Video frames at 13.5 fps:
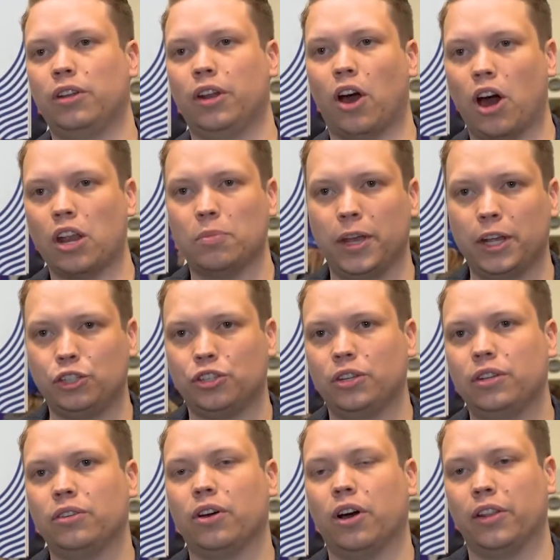and
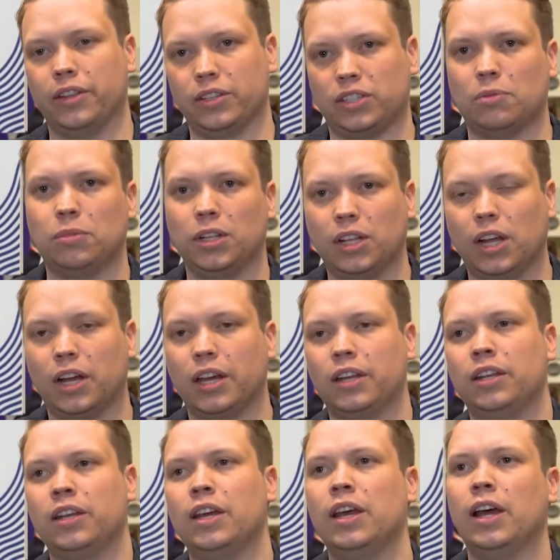automation on the assembly line.
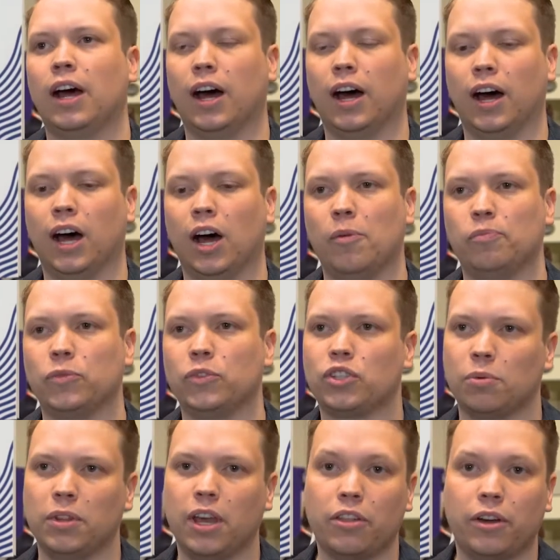Some
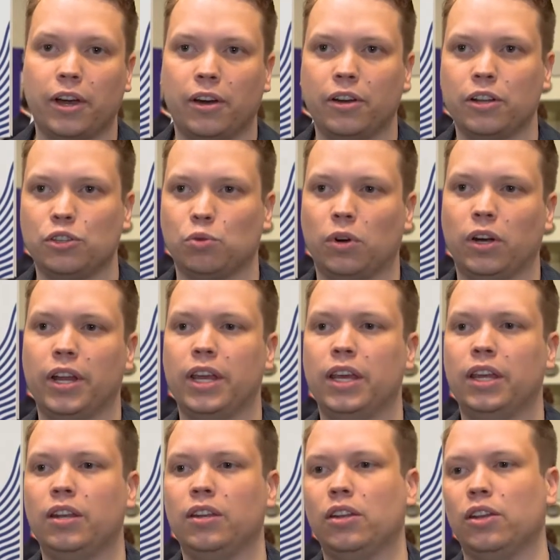of the other areas we're
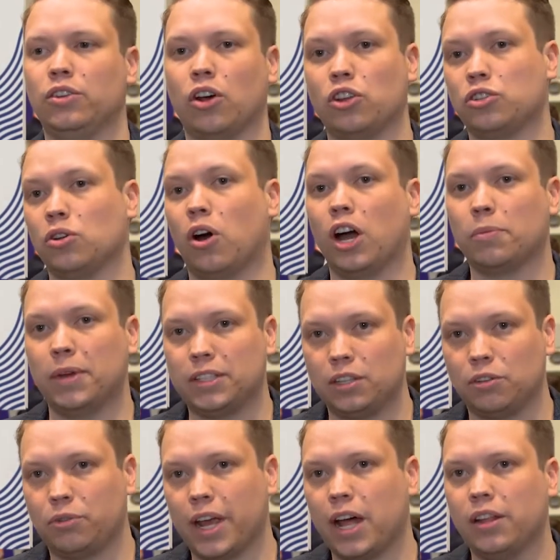in is also augmented
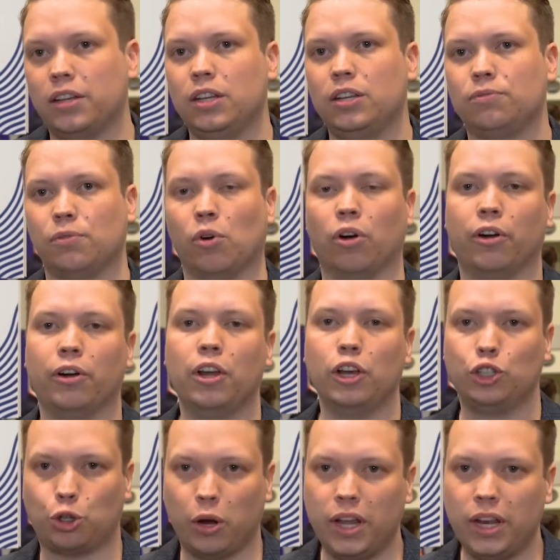reality for
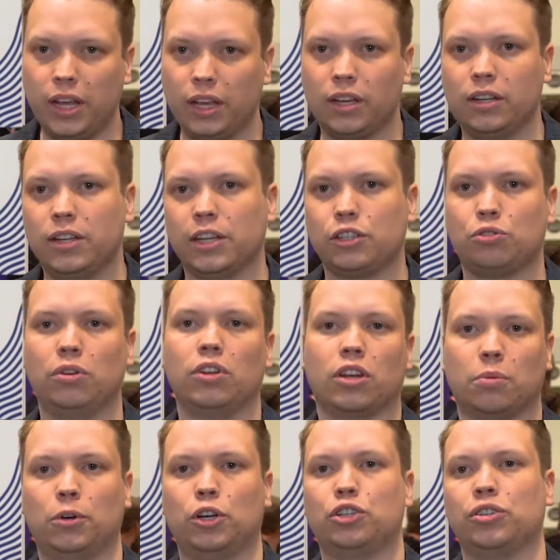training in industrial and
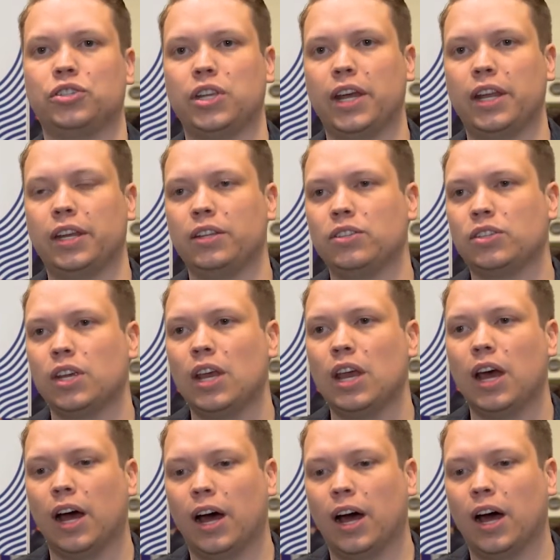commercial settings.
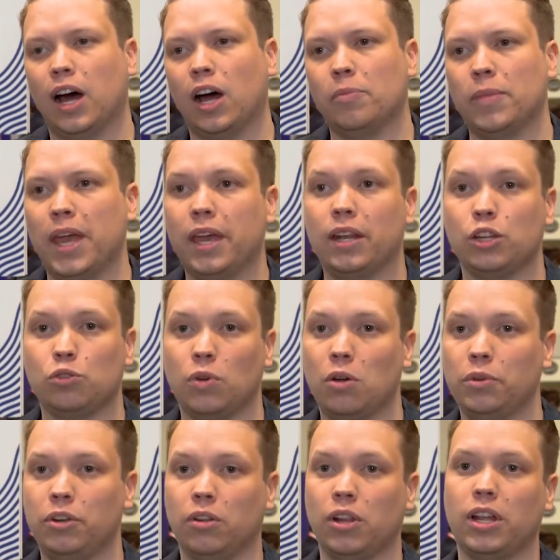And as well,
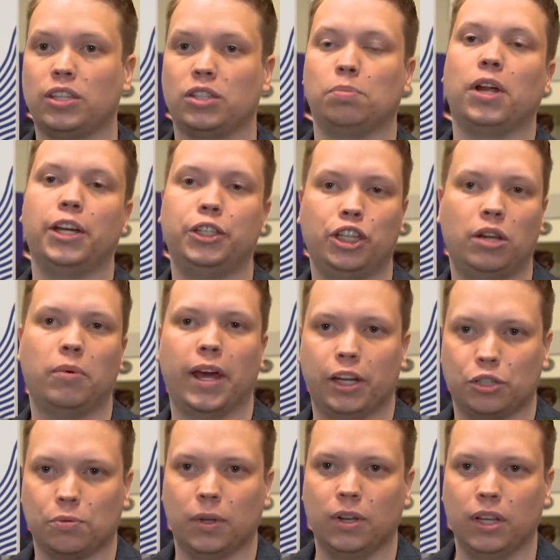we do a lot of supply chain
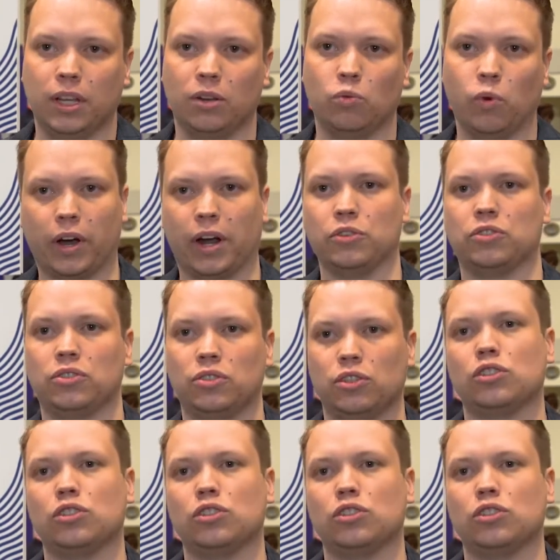management in warehouses and